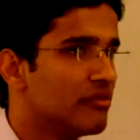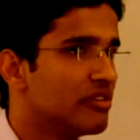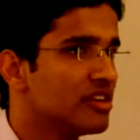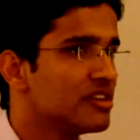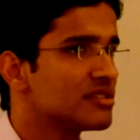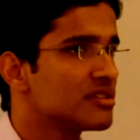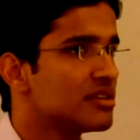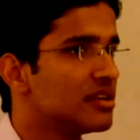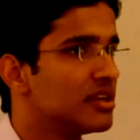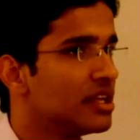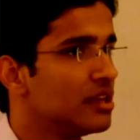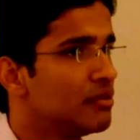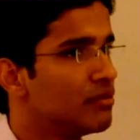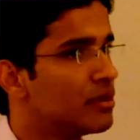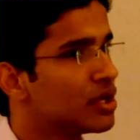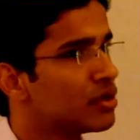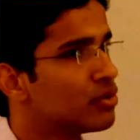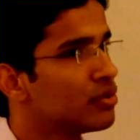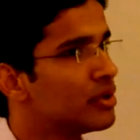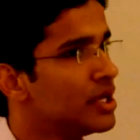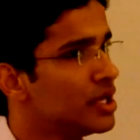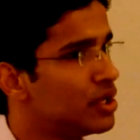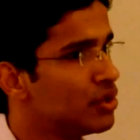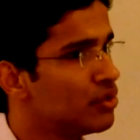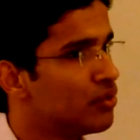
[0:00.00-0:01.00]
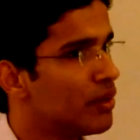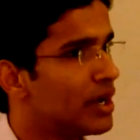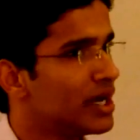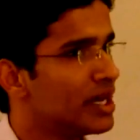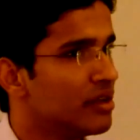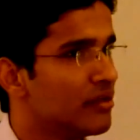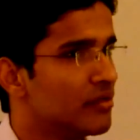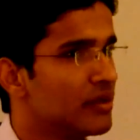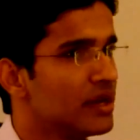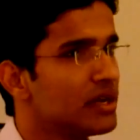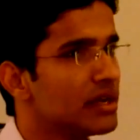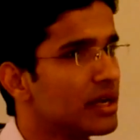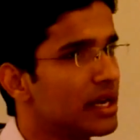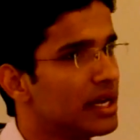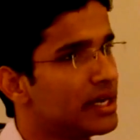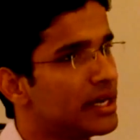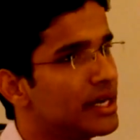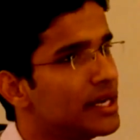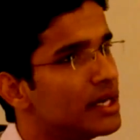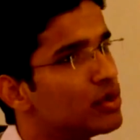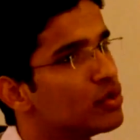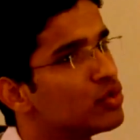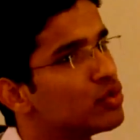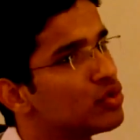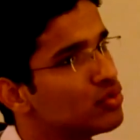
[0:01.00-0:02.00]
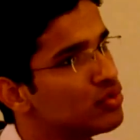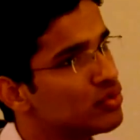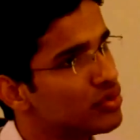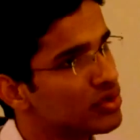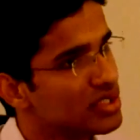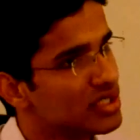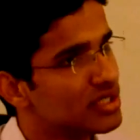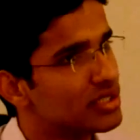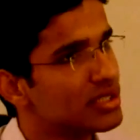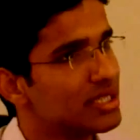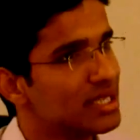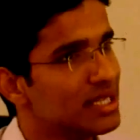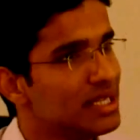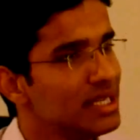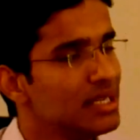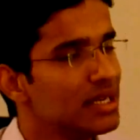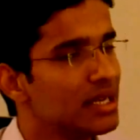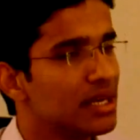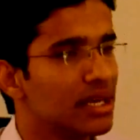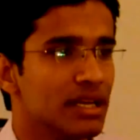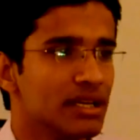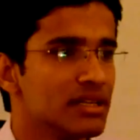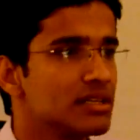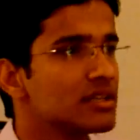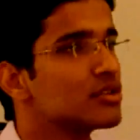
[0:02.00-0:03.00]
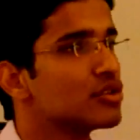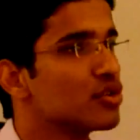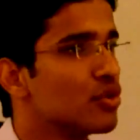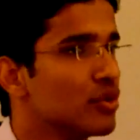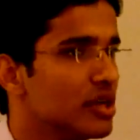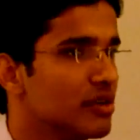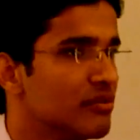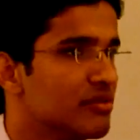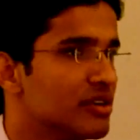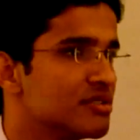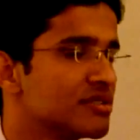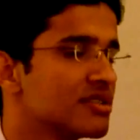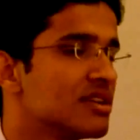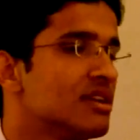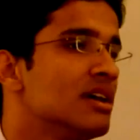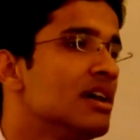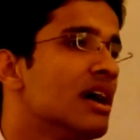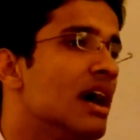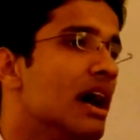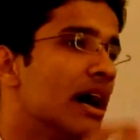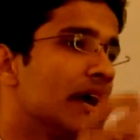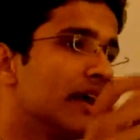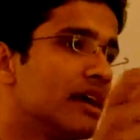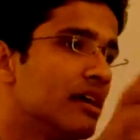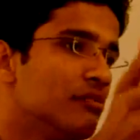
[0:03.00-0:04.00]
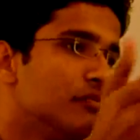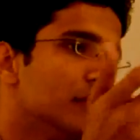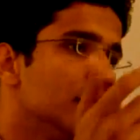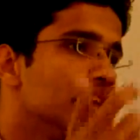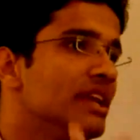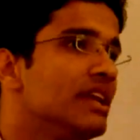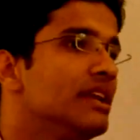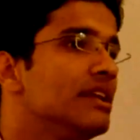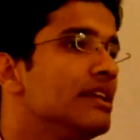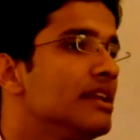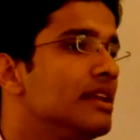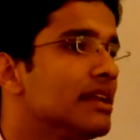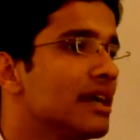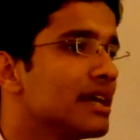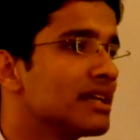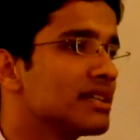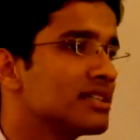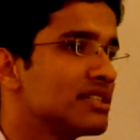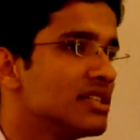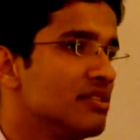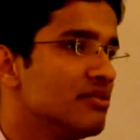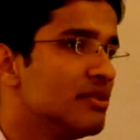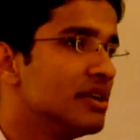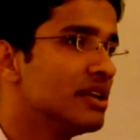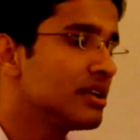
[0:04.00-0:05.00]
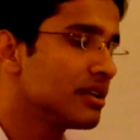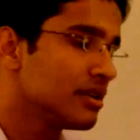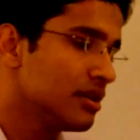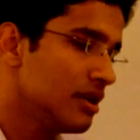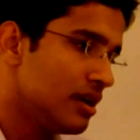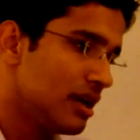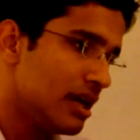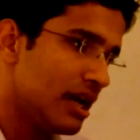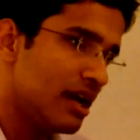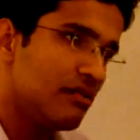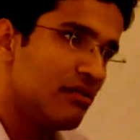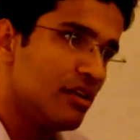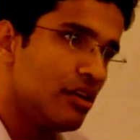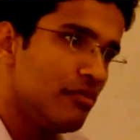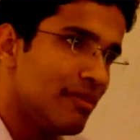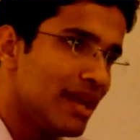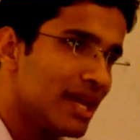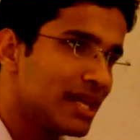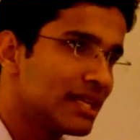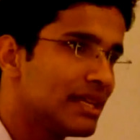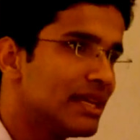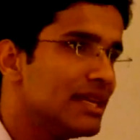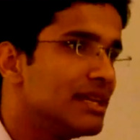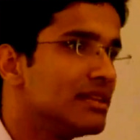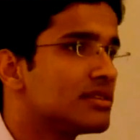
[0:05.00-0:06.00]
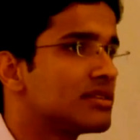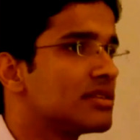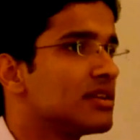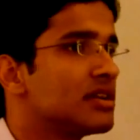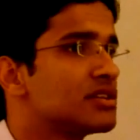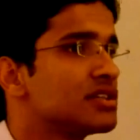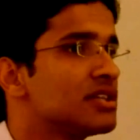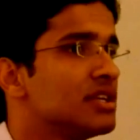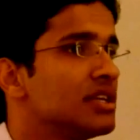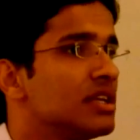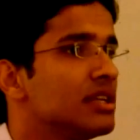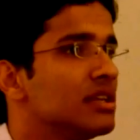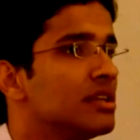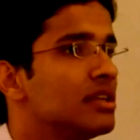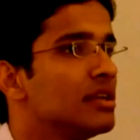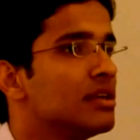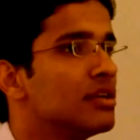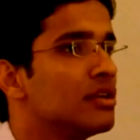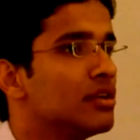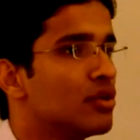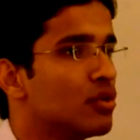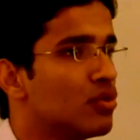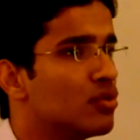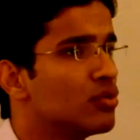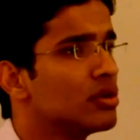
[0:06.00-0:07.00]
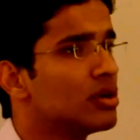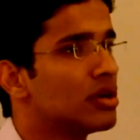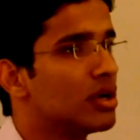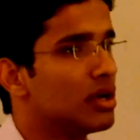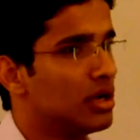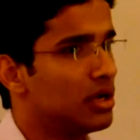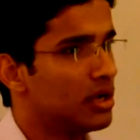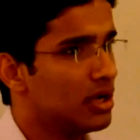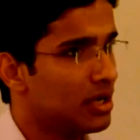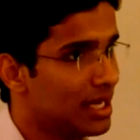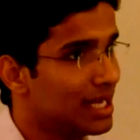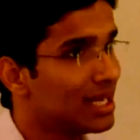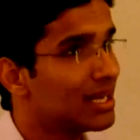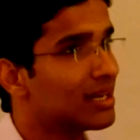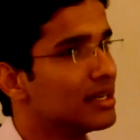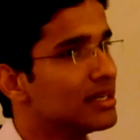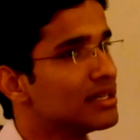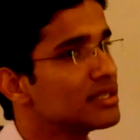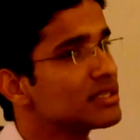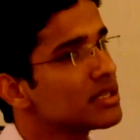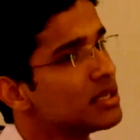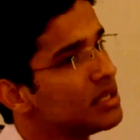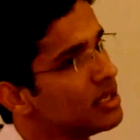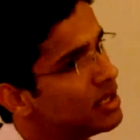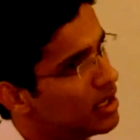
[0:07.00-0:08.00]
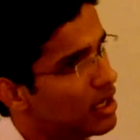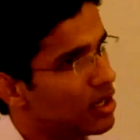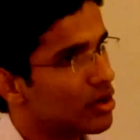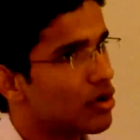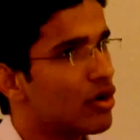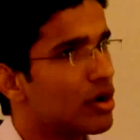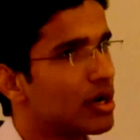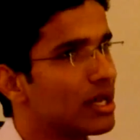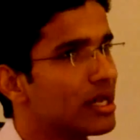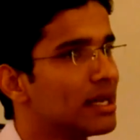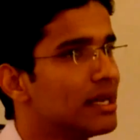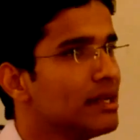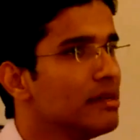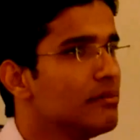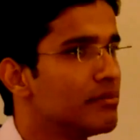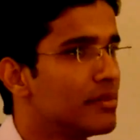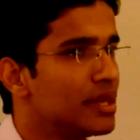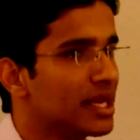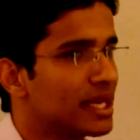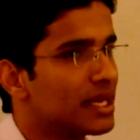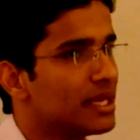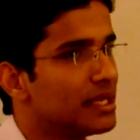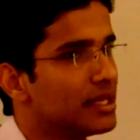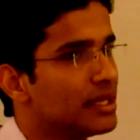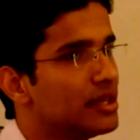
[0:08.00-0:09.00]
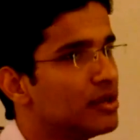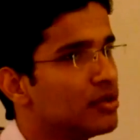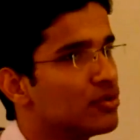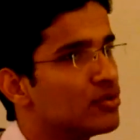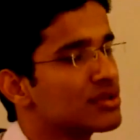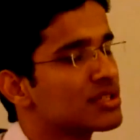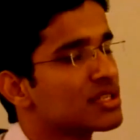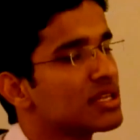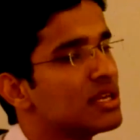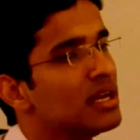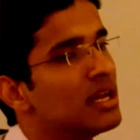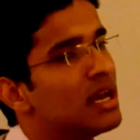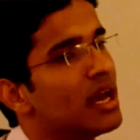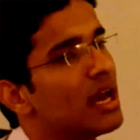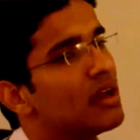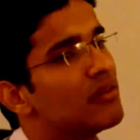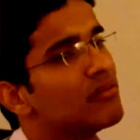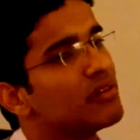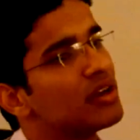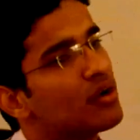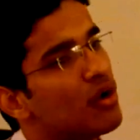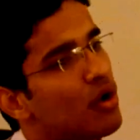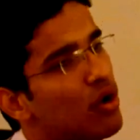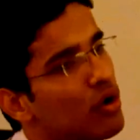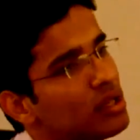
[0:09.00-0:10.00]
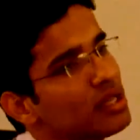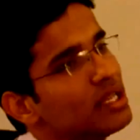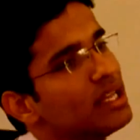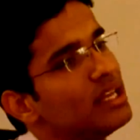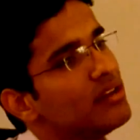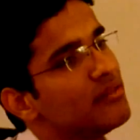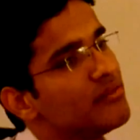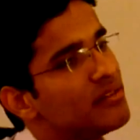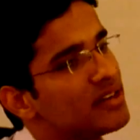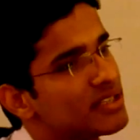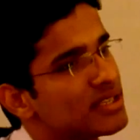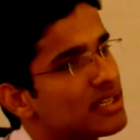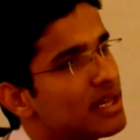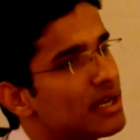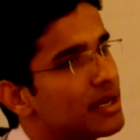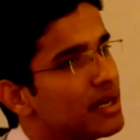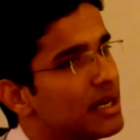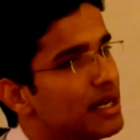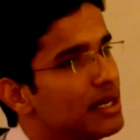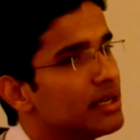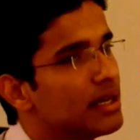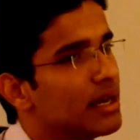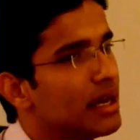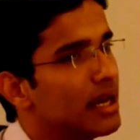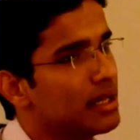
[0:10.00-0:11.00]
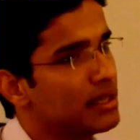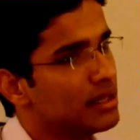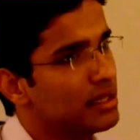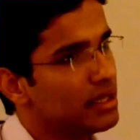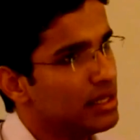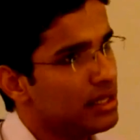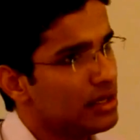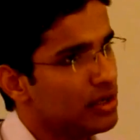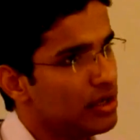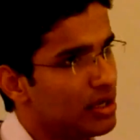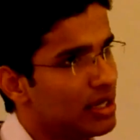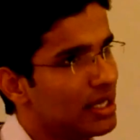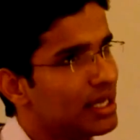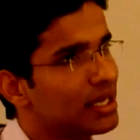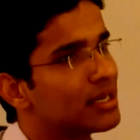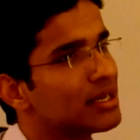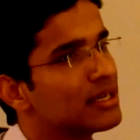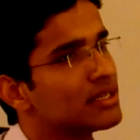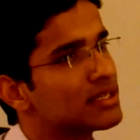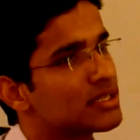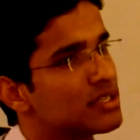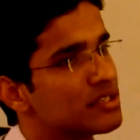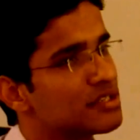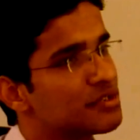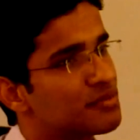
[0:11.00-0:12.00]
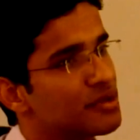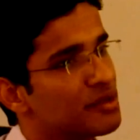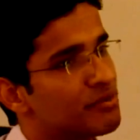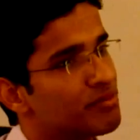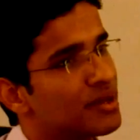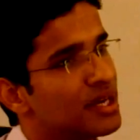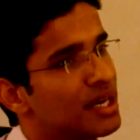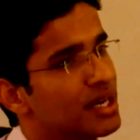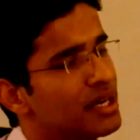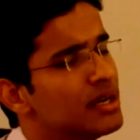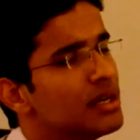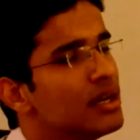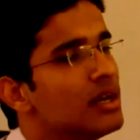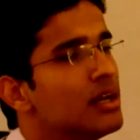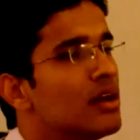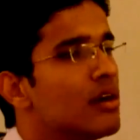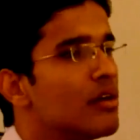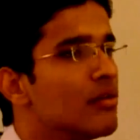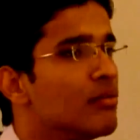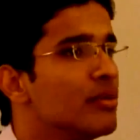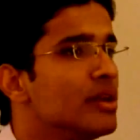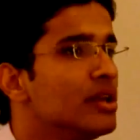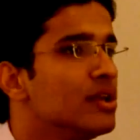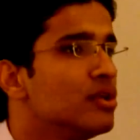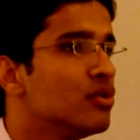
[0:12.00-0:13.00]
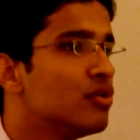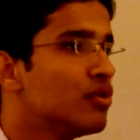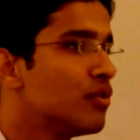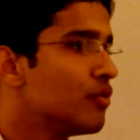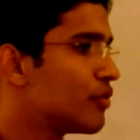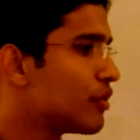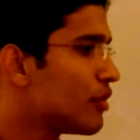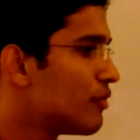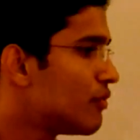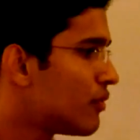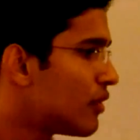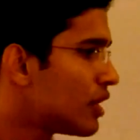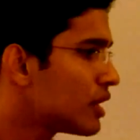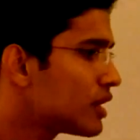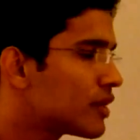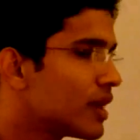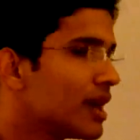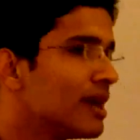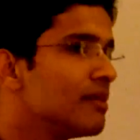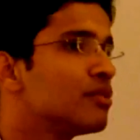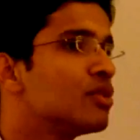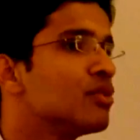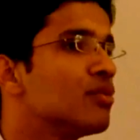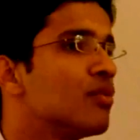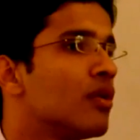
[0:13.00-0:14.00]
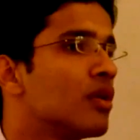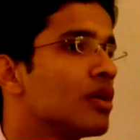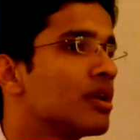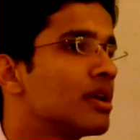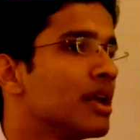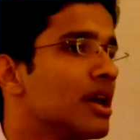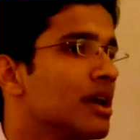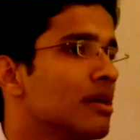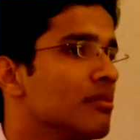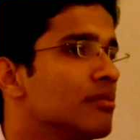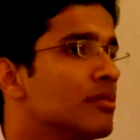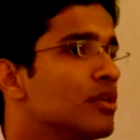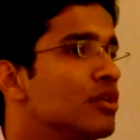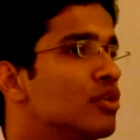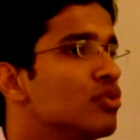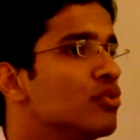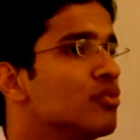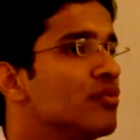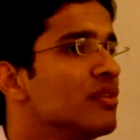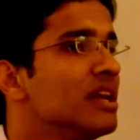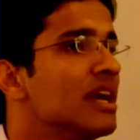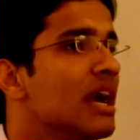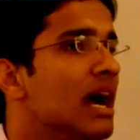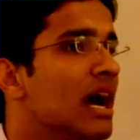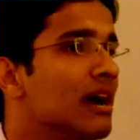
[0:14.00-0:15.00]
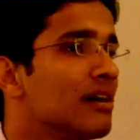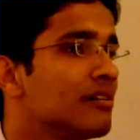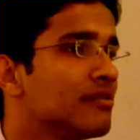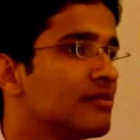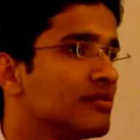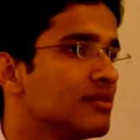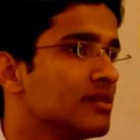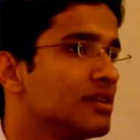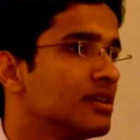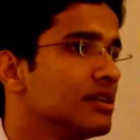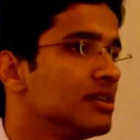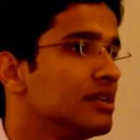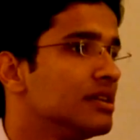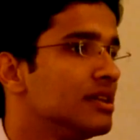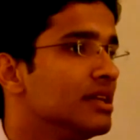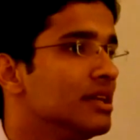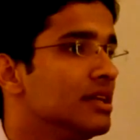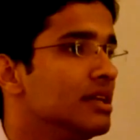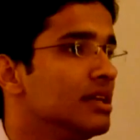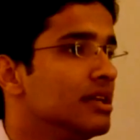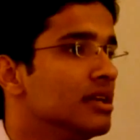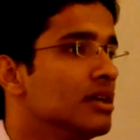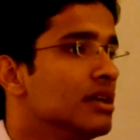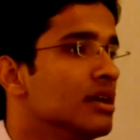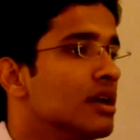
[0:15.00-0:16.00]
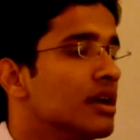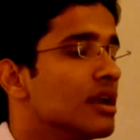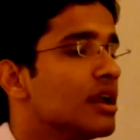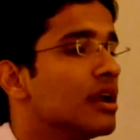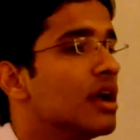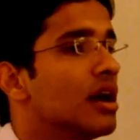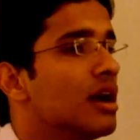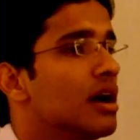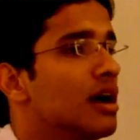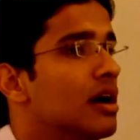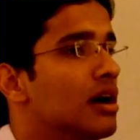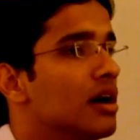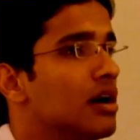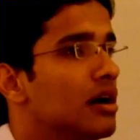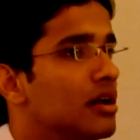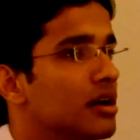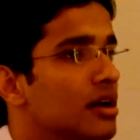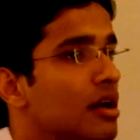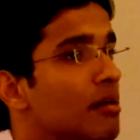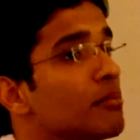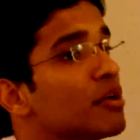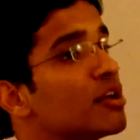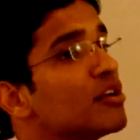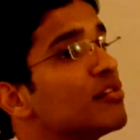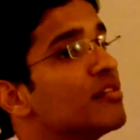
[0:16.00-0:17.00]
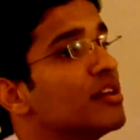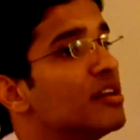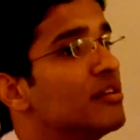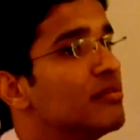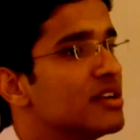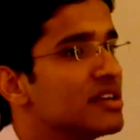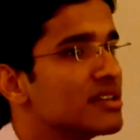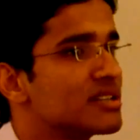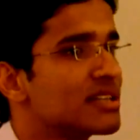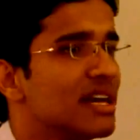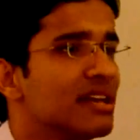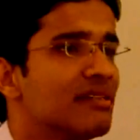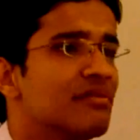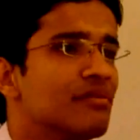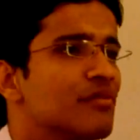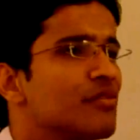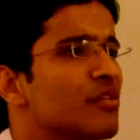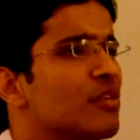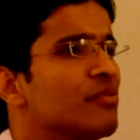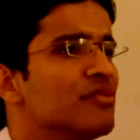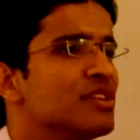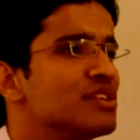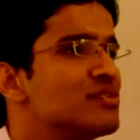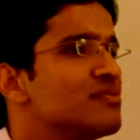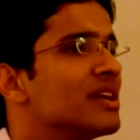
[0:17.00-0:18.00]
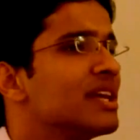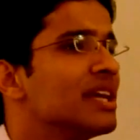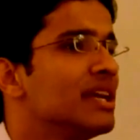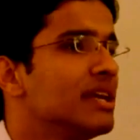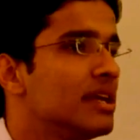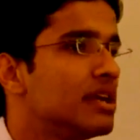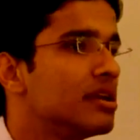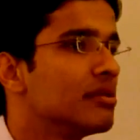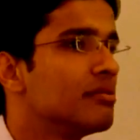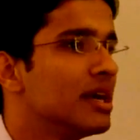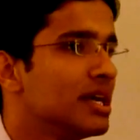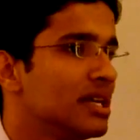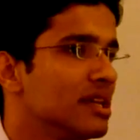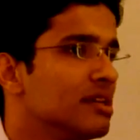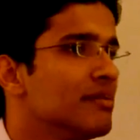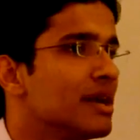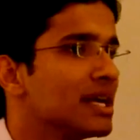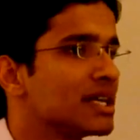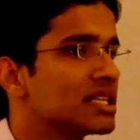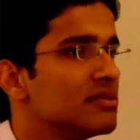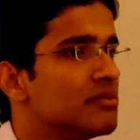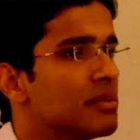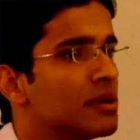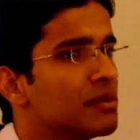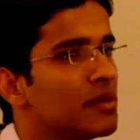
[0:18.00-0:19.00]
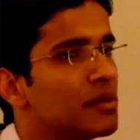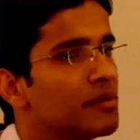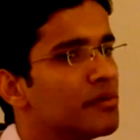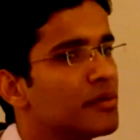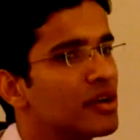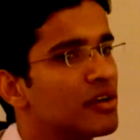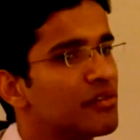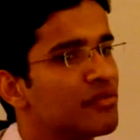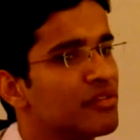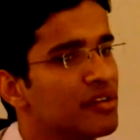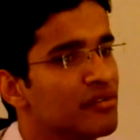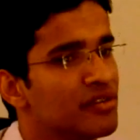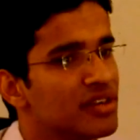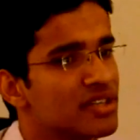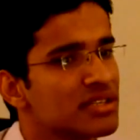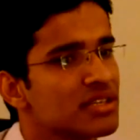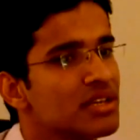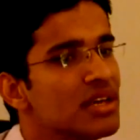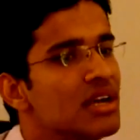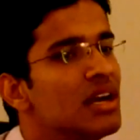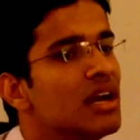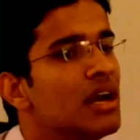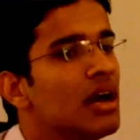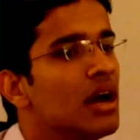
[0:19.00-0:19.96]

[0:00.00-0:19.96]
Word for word: events, t1 to t2, one event, and t2 to t is no events. Again, we read the next event, and we make the insertion in the node linked list, accordingly breaking the nodes. And when all the events are read and the linked list is prepared, we know from what time to what time do we have the number of events, and from which we can determine the maximum number of events.